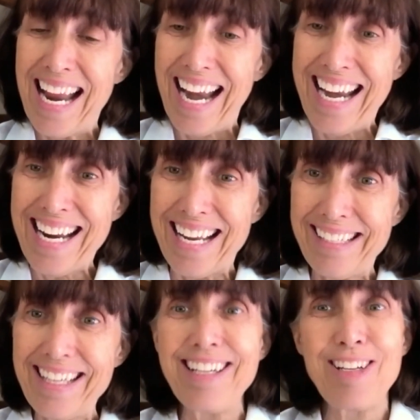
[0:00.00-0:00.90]

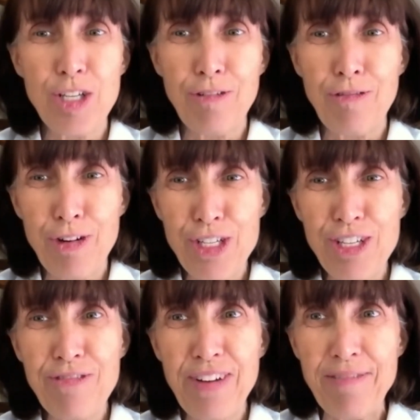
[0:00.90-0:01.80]
and served
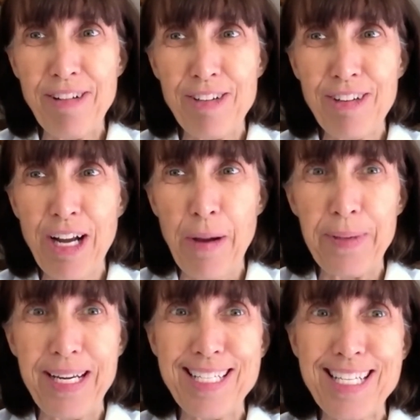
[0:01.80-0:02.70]
Fortune 500
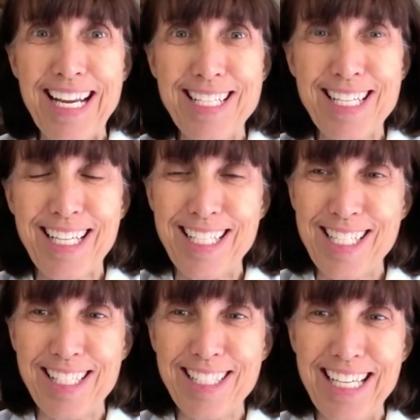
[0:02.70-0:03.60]
companies as a
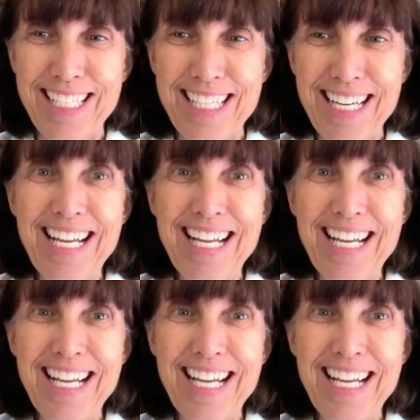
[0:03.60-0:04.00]
consultant.